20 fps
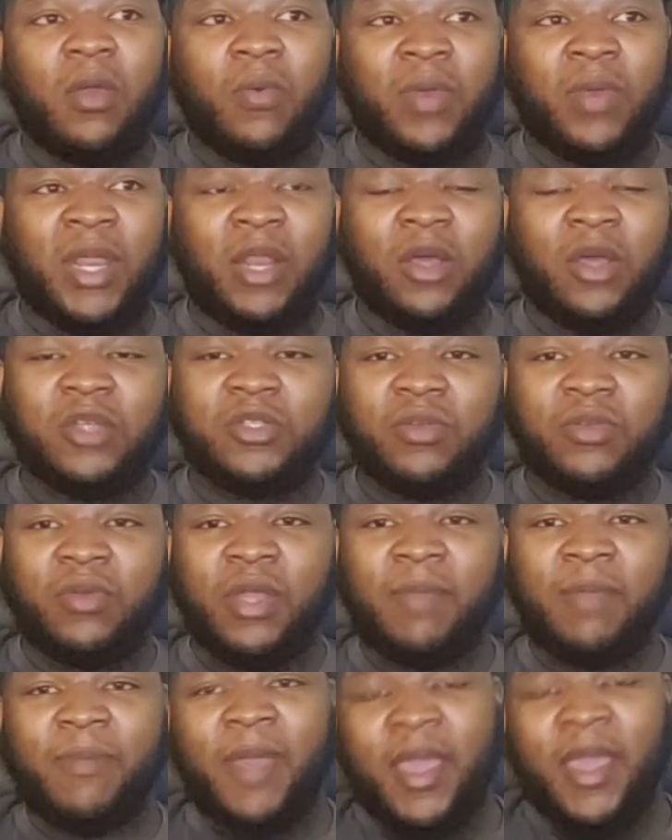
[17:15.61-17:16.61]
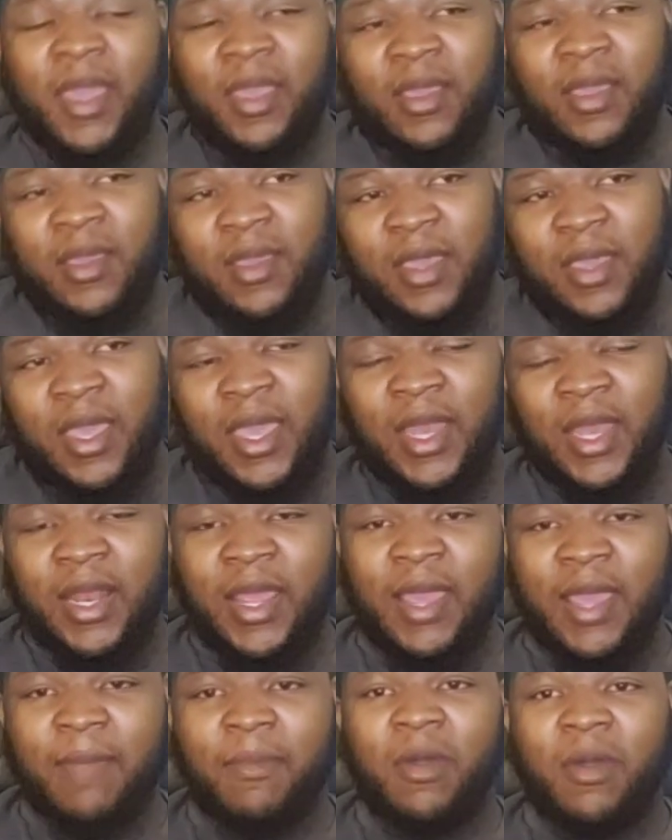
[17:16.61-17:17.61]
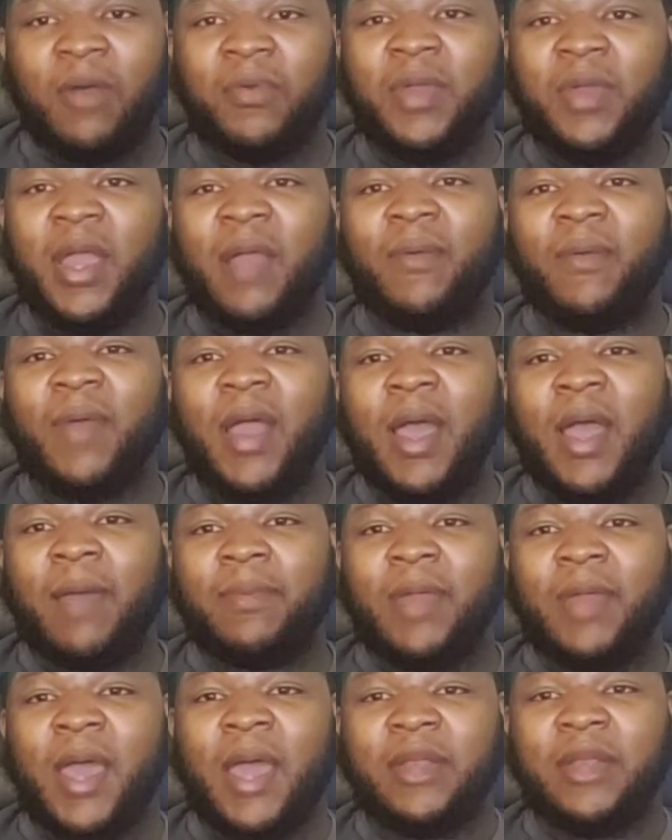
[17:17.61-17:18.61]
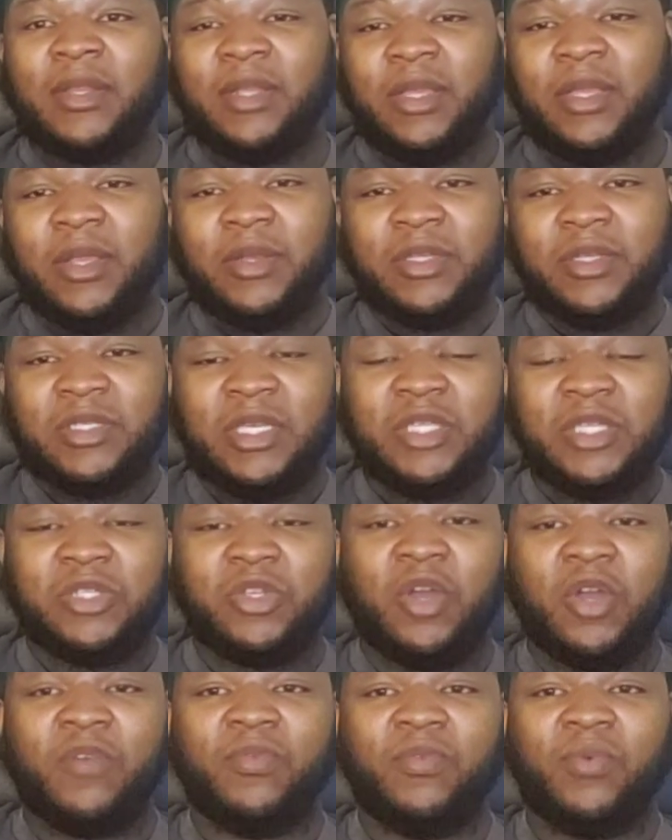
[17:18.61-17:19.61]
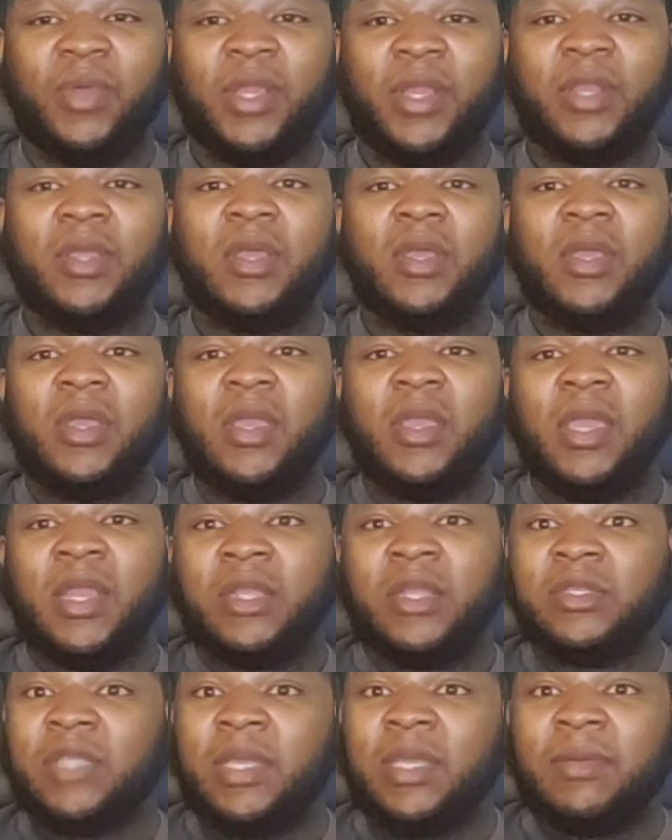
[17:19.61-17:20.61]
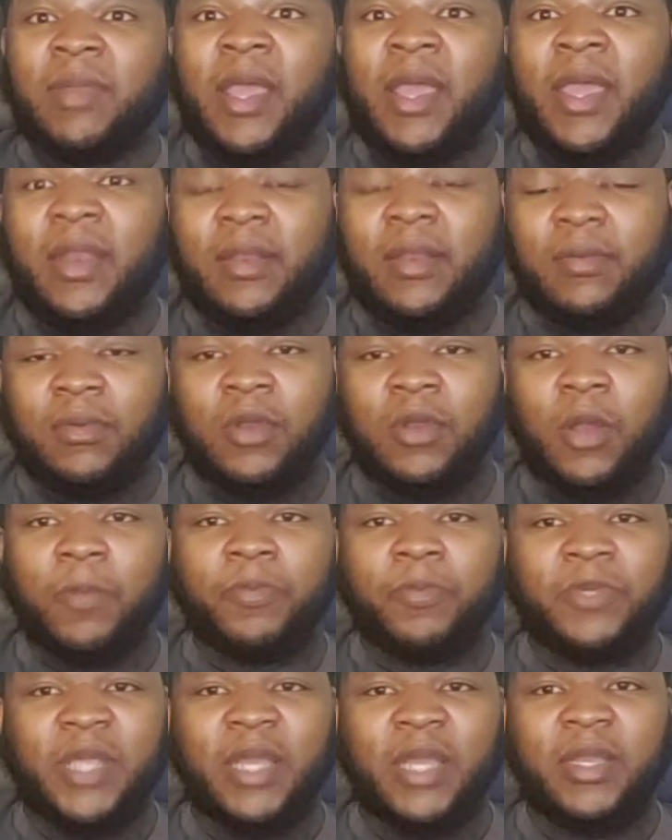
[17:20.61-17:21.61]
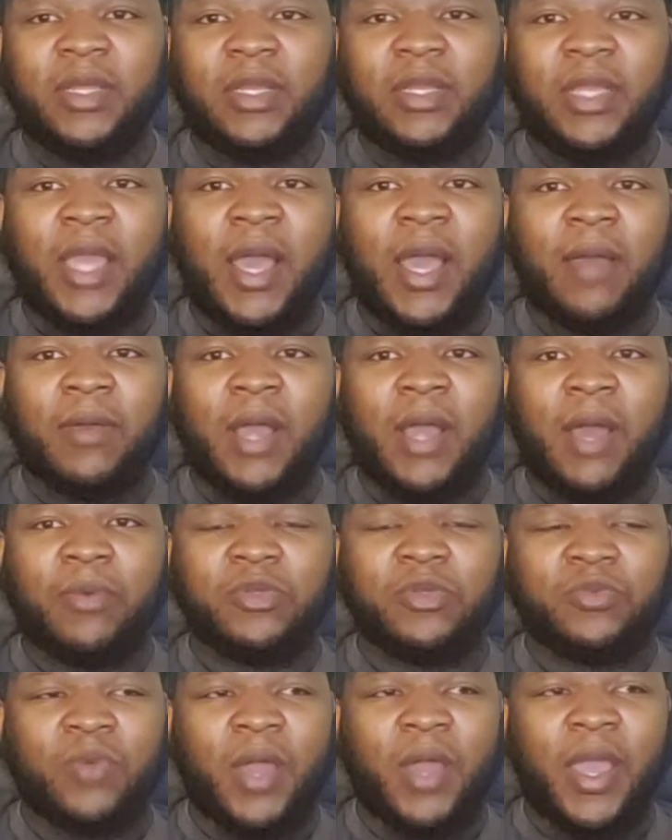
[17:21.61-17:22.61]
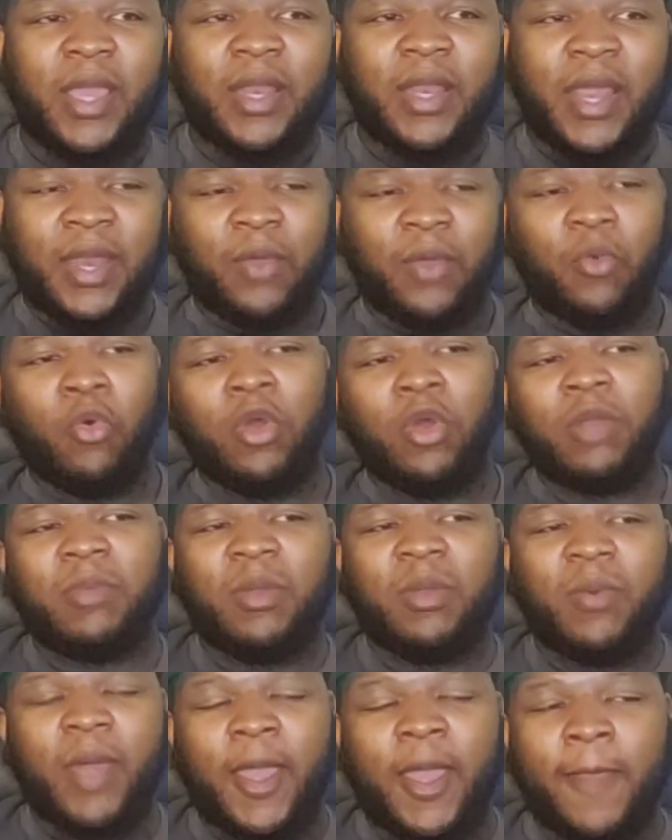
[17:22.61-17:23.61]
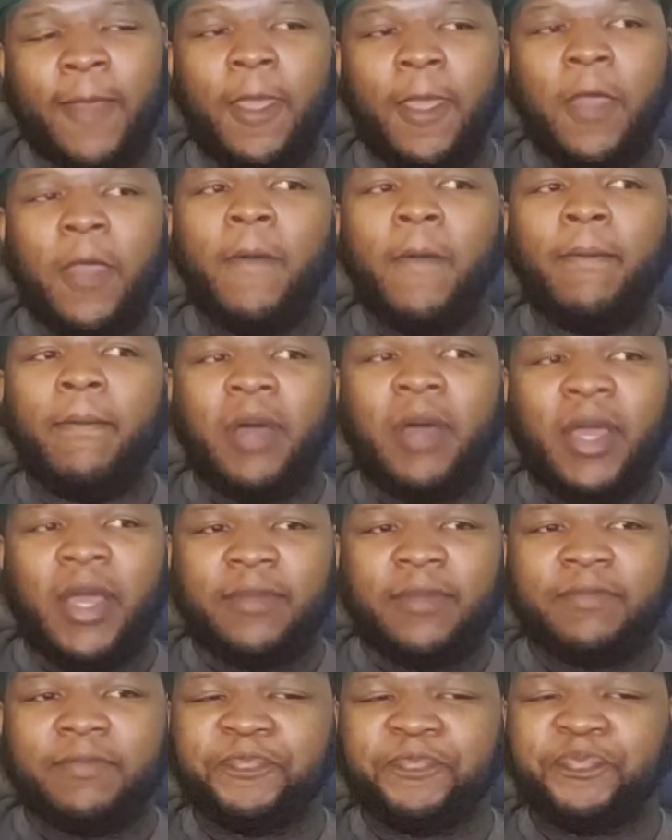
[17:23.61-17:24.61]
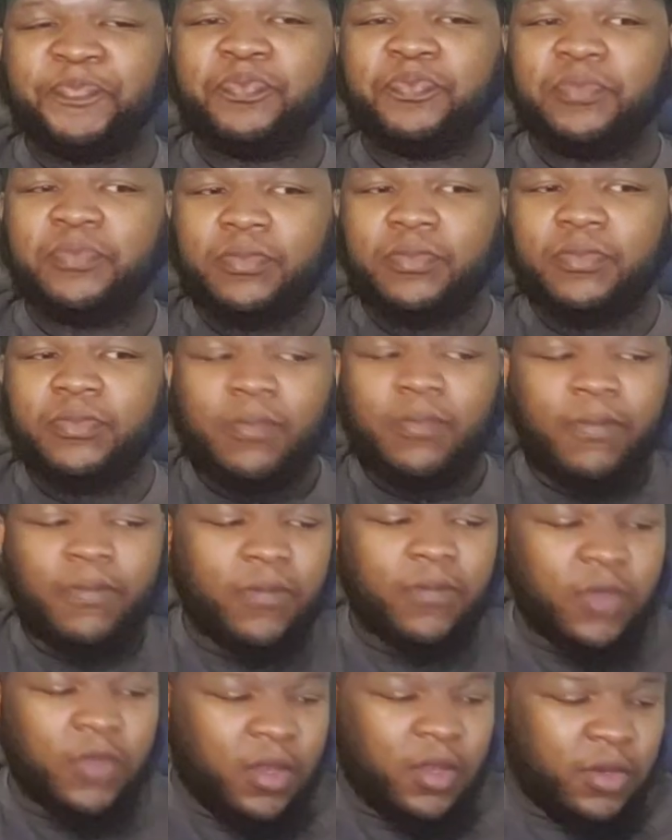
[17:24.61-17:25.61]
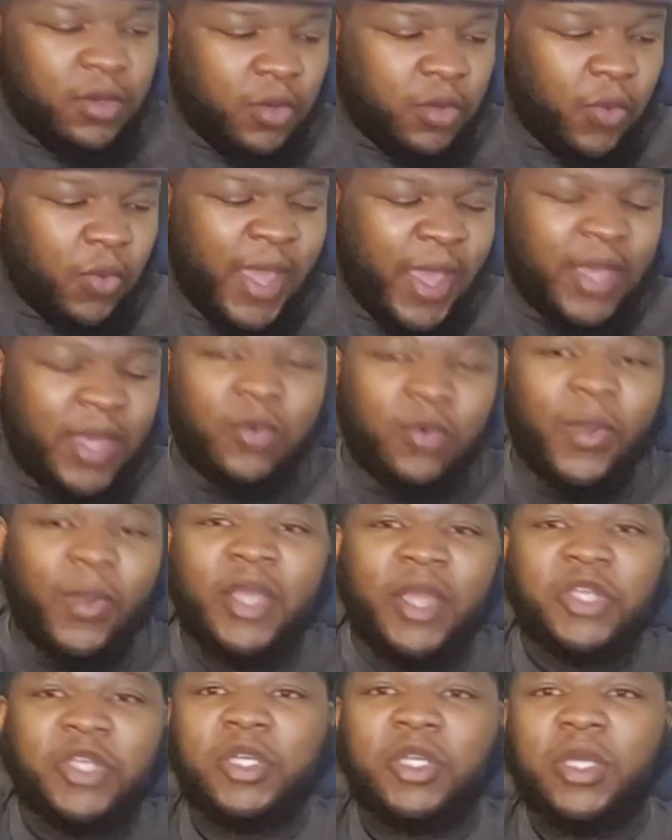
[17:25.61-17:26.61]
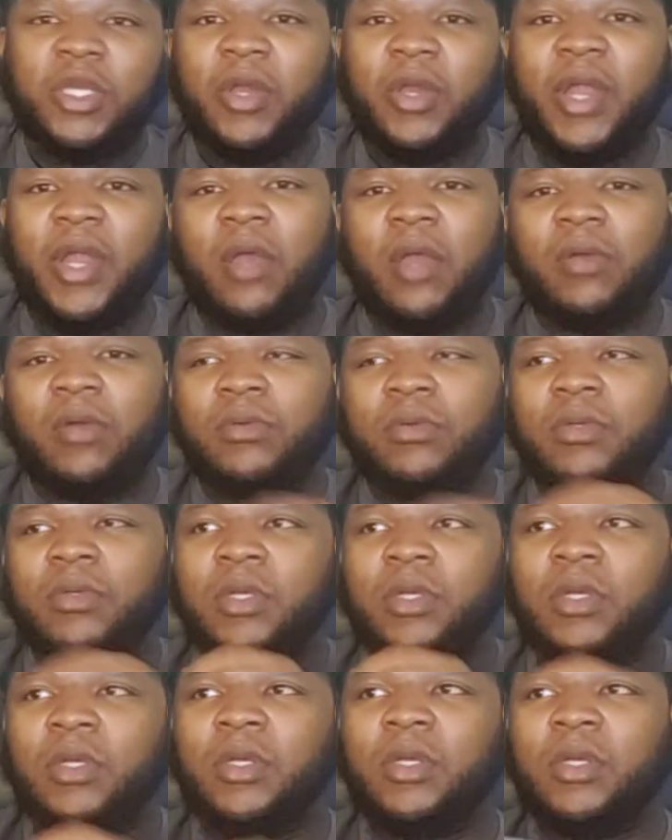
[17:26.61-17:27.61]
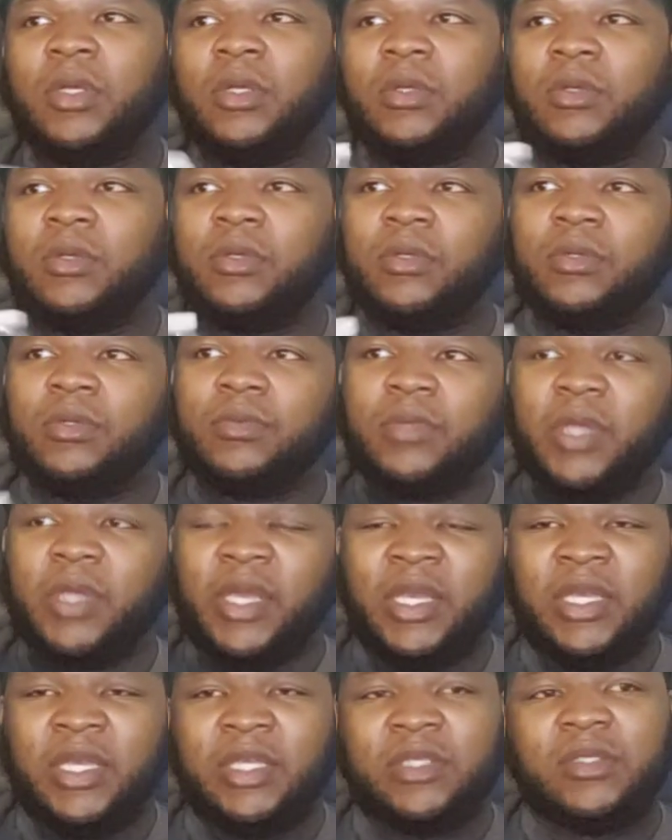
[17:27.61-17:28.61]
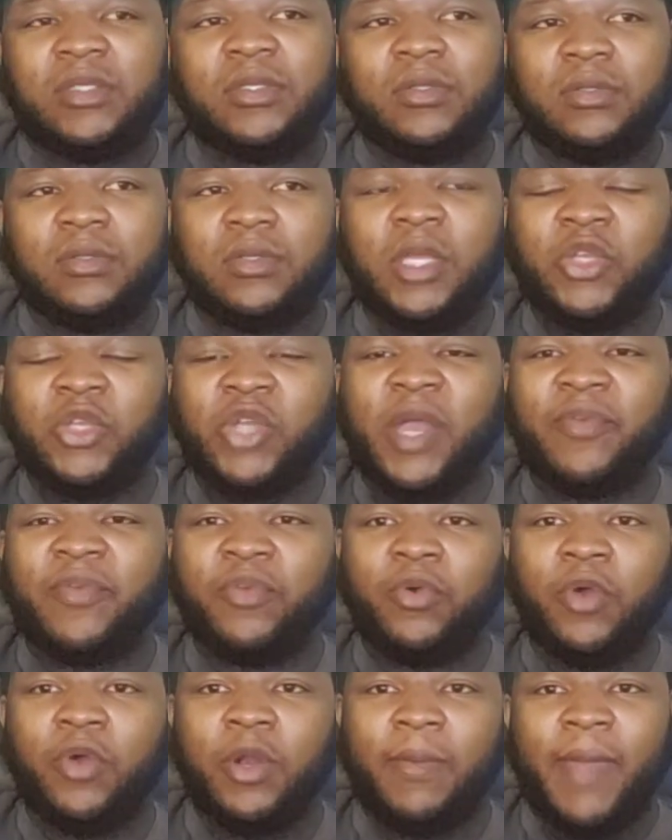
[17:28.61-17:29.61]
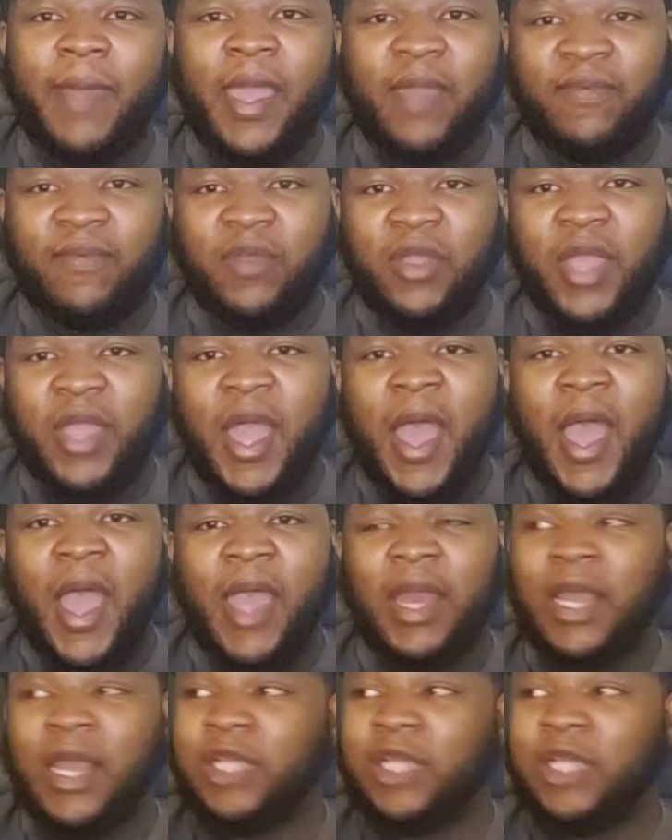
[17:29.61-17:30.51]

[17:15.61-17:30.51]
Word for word: When they lost to Green Bay in Lambeau and got robbed, I declared the season over with. And it seemed that, you know, technically I, I was right. I didn't want to be right. But the way the way it should go down is they draft a quarterback very high.